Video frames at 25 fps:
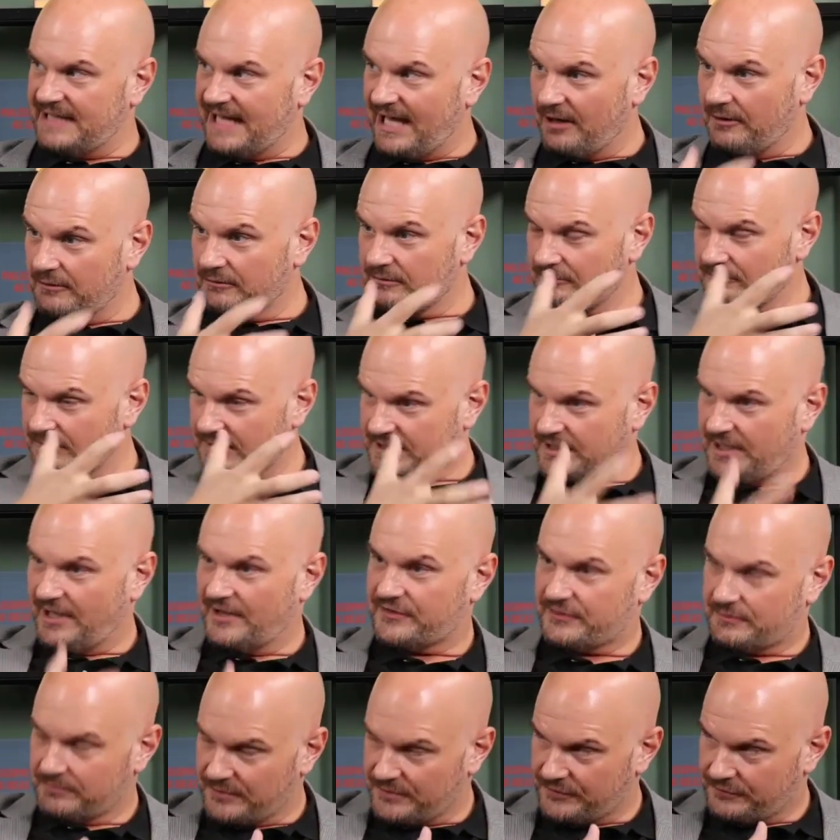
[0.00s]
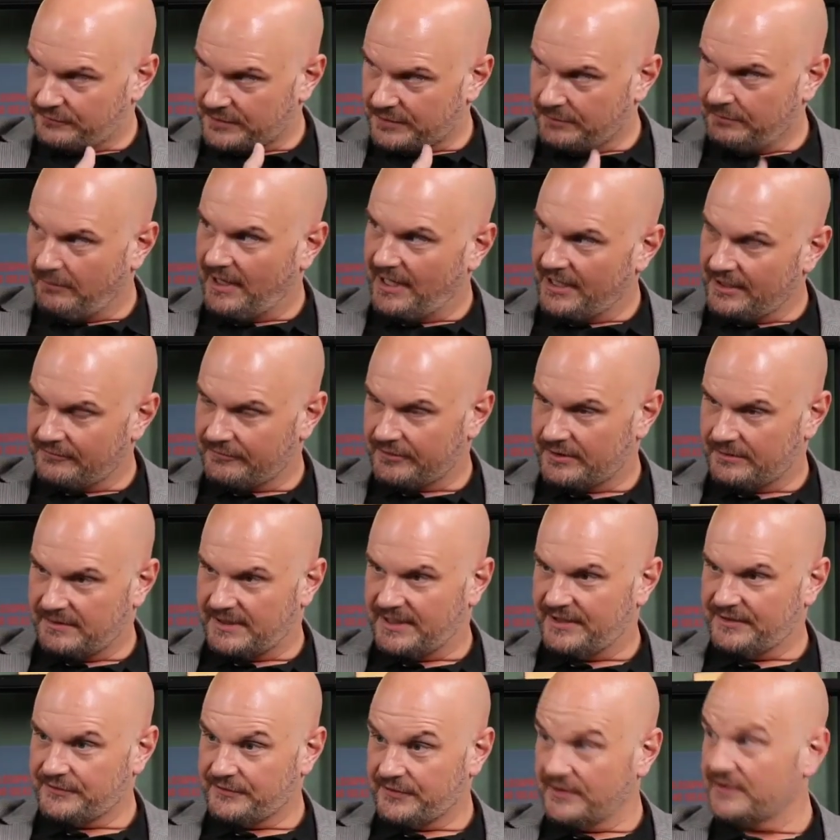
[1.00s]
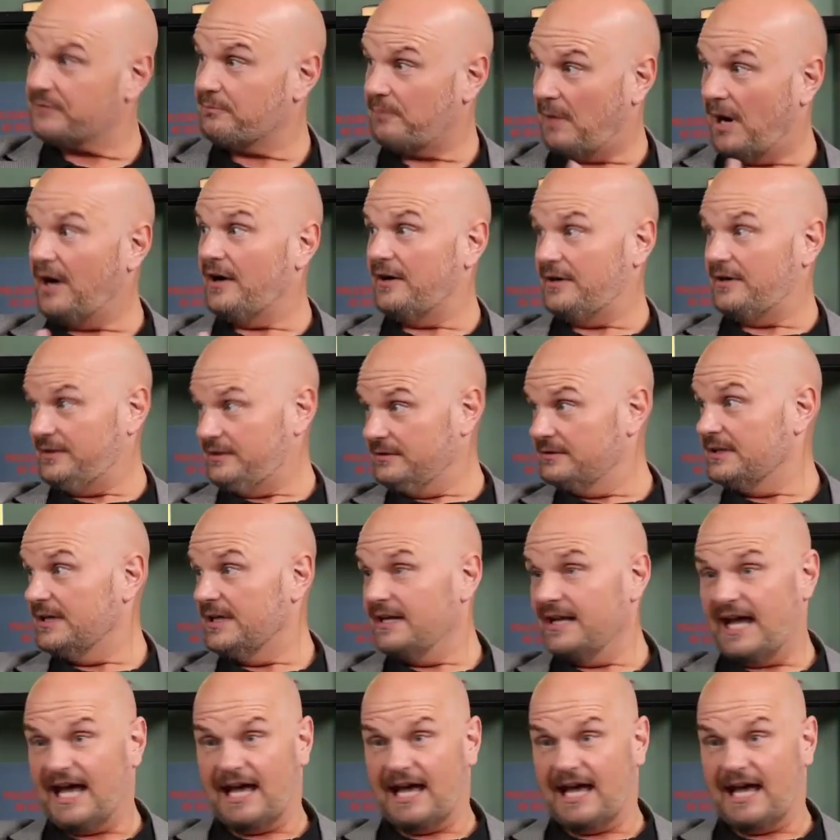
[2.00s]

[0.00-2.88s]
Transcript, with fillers: Now, what customers require from us is part.